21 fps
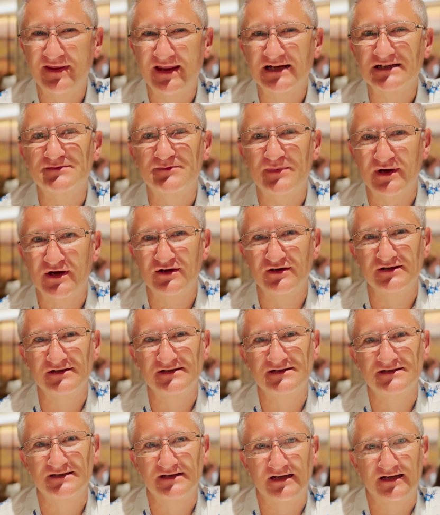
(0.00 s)
that's
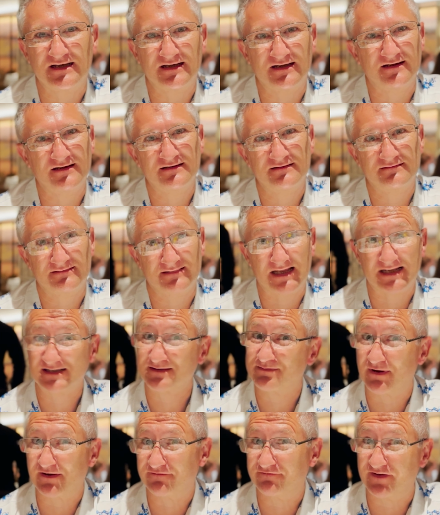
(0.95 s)
because that's
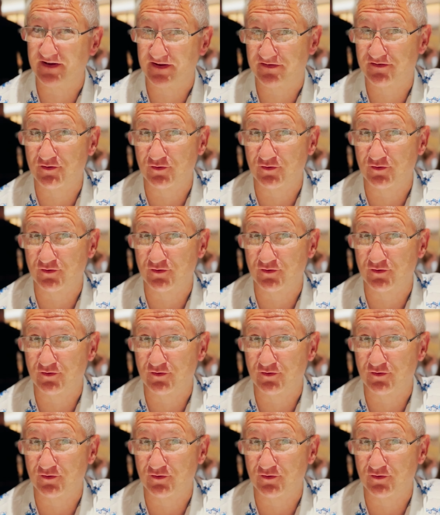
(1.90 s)
my fifth